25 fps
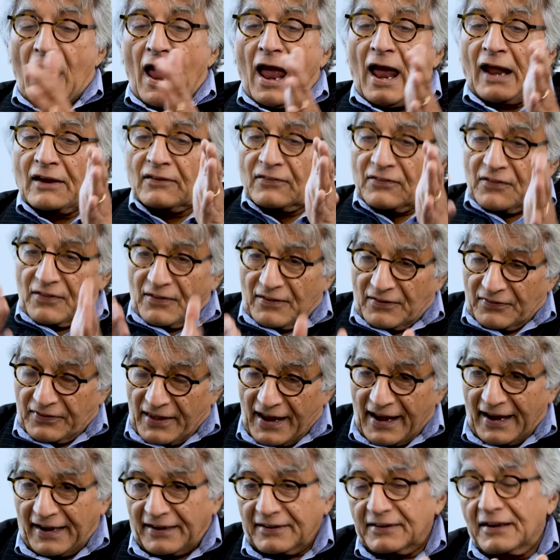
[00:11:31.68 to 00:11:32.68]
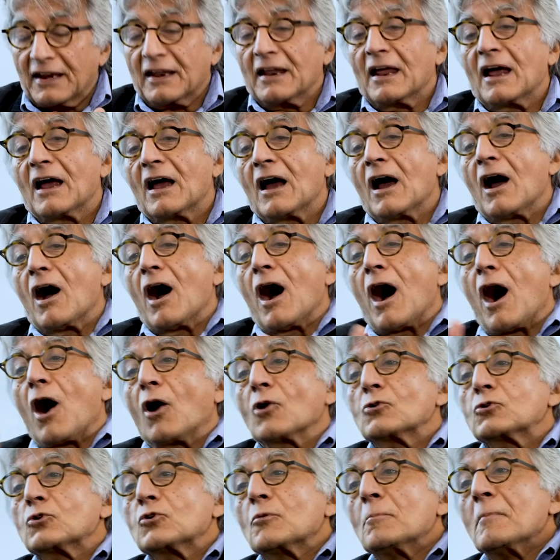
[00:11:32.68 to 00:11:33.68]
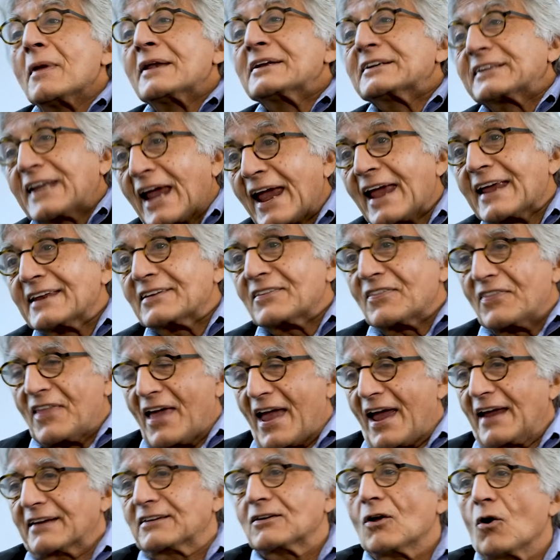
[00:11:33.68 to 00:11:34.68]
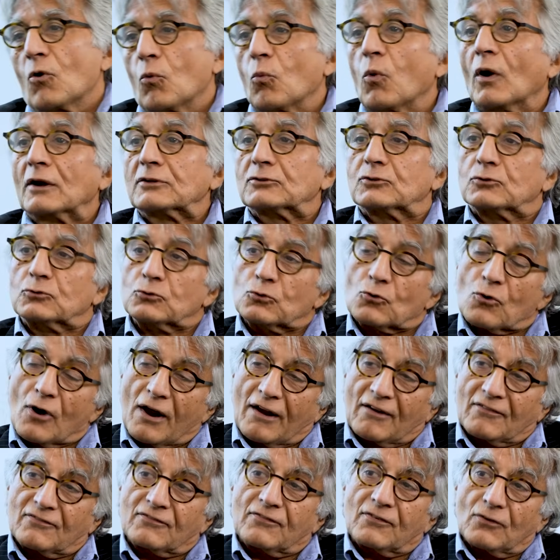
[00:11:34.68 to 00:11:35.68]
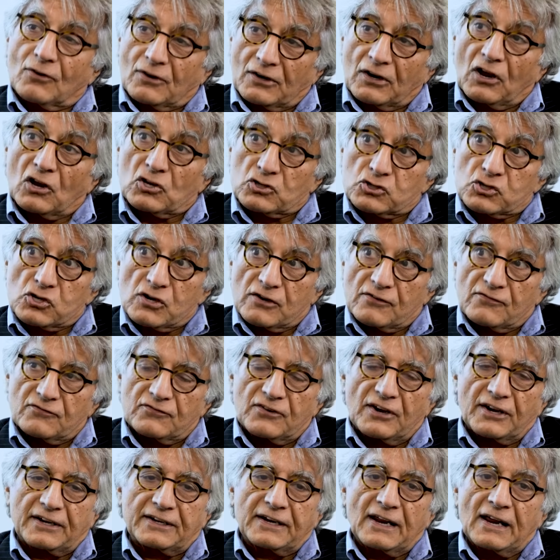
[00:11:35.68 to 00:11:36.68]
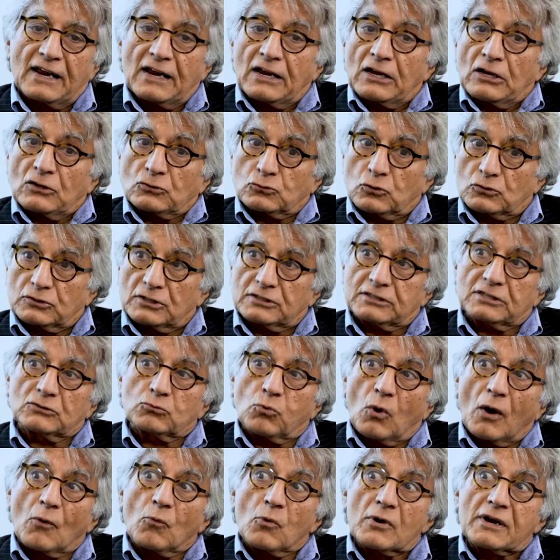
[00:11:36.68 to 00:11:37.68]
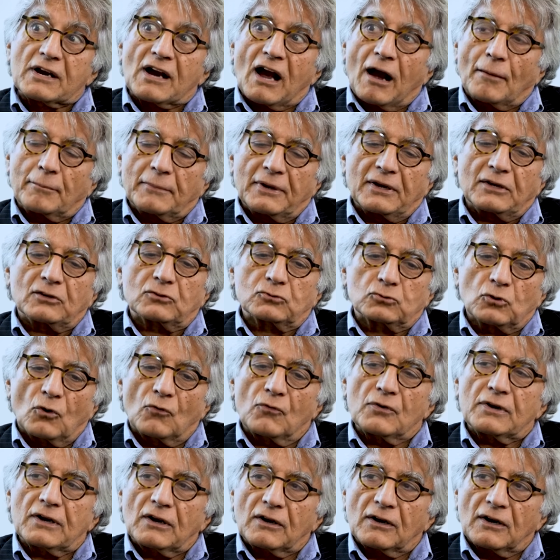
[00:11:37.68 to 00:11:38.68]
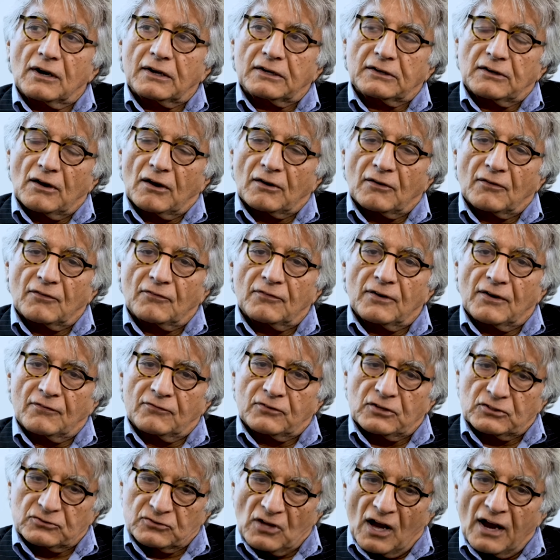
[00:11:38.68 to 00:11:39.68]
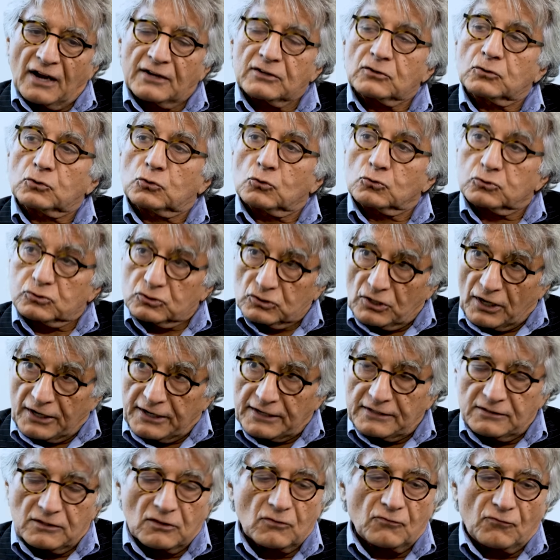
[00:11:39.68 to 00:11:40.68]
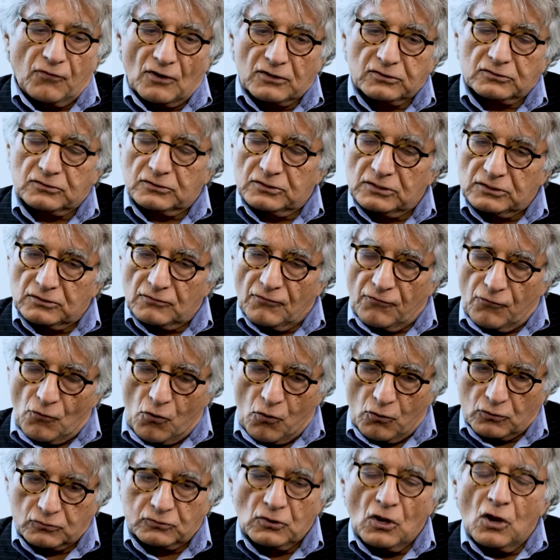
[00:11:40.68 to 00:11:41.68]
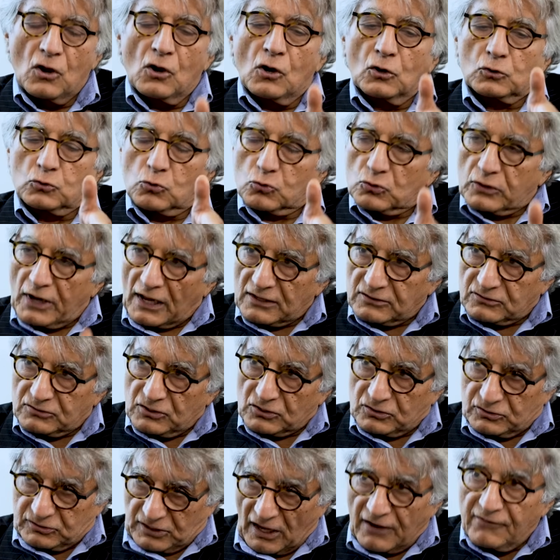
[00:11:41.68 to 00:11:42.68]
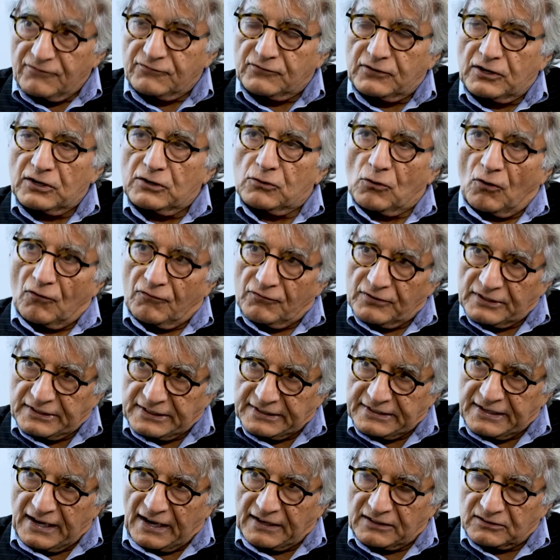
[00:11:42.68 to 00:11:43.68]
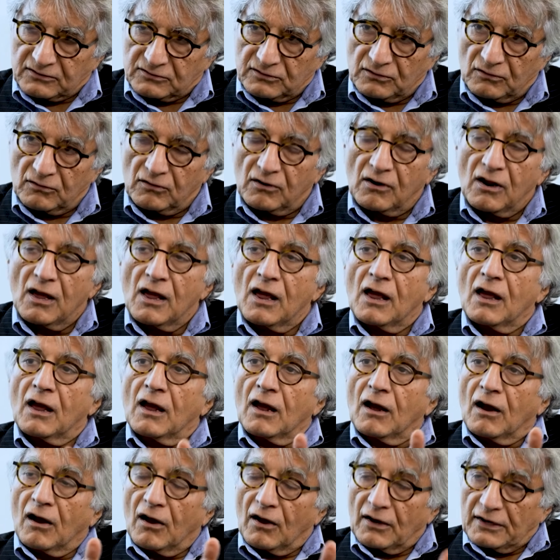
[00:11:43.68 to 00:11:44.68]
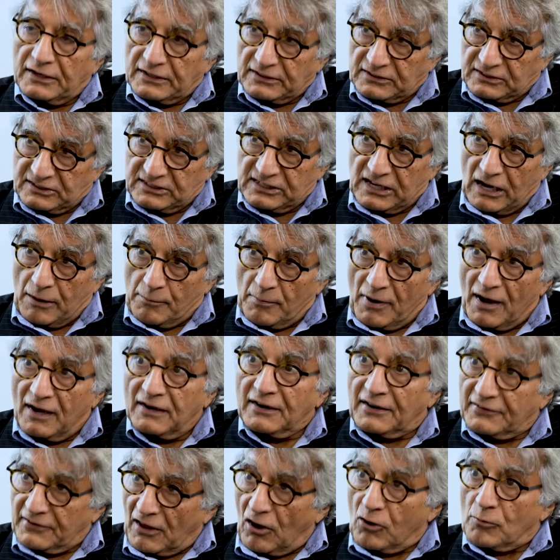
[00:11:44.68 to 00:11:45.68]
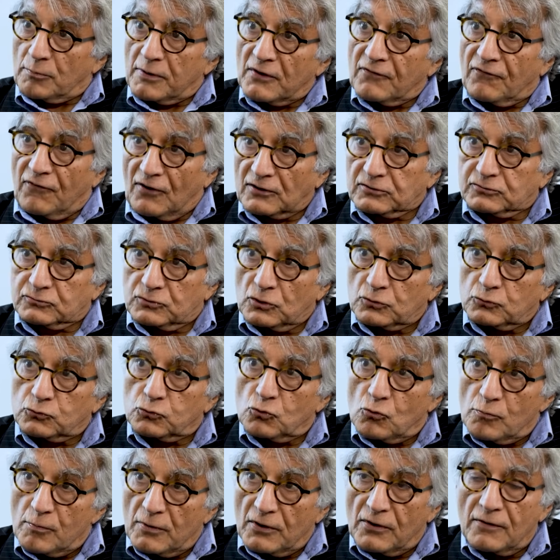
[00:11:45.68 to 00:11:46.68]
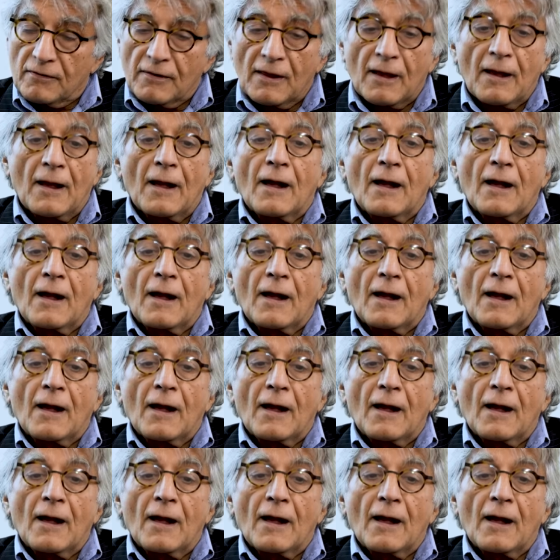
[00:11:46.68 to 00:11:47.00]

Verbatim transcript: and then how do you maintain that once you have uh, achieved it? So this is where we come in. So we uh, we have designed two studies. First is, of course, to test the safety of vididencel mm uh, in CML, and that will be first in human.